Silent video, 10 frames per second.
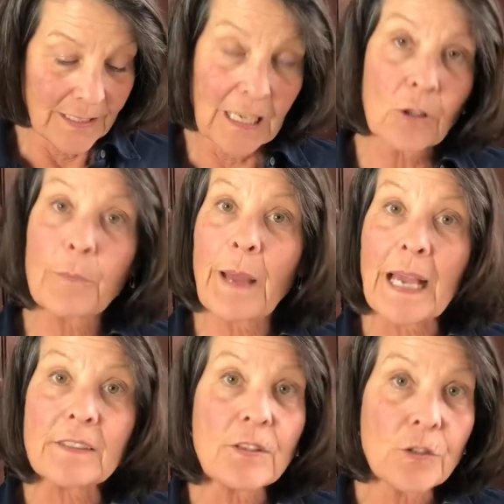I look
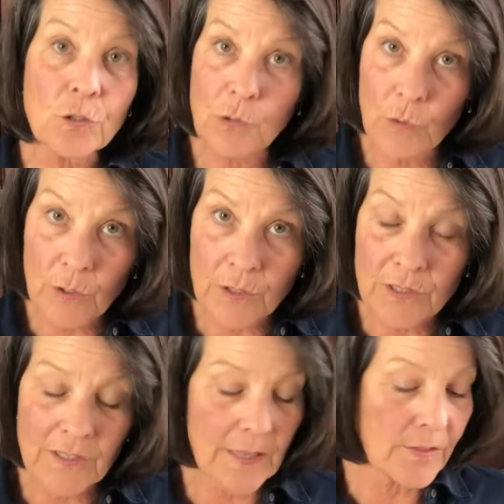back to the
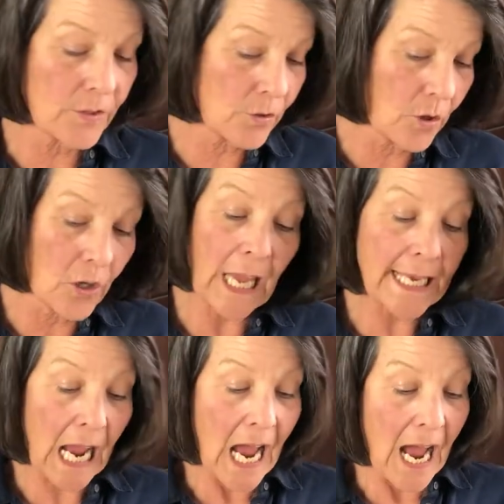doors, then the dog,
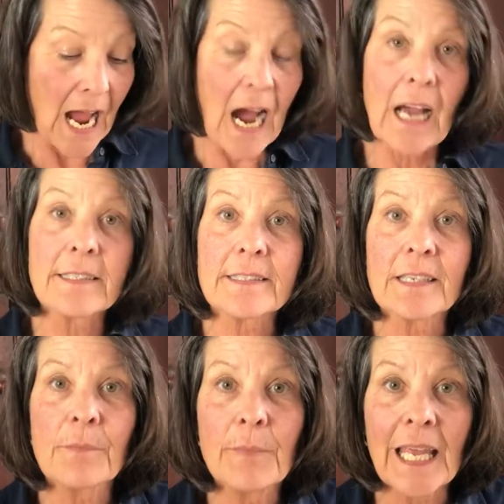and I
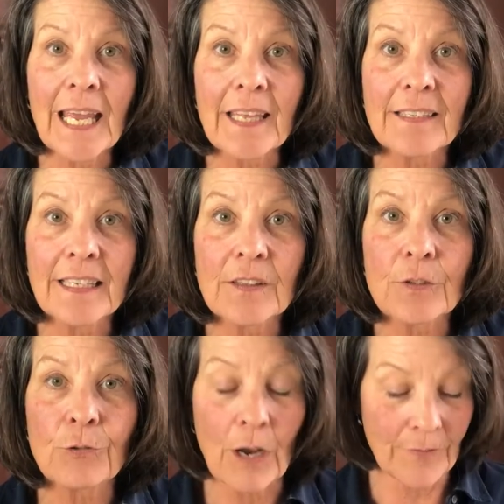see a man in the
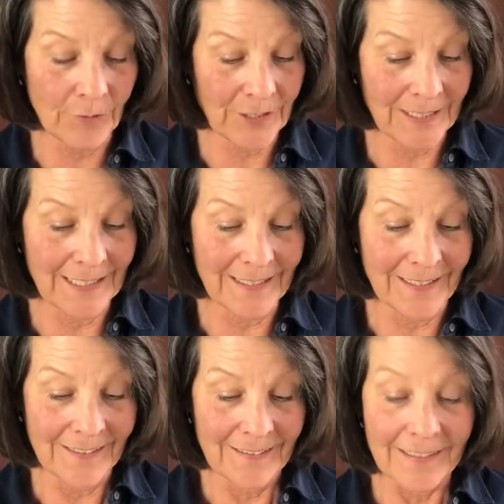driver's seat.
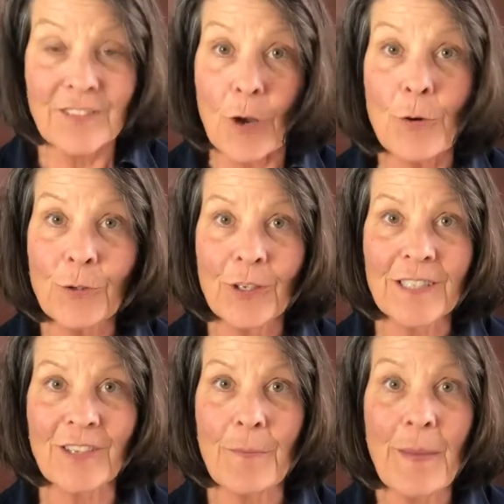His owner
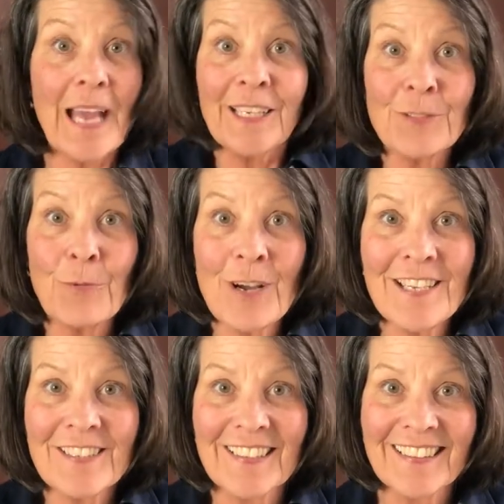has come back. He's
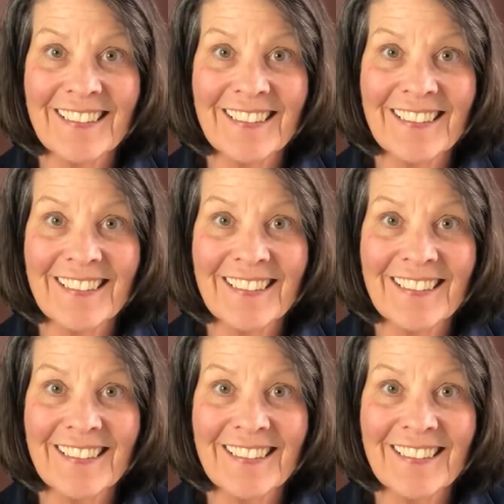won.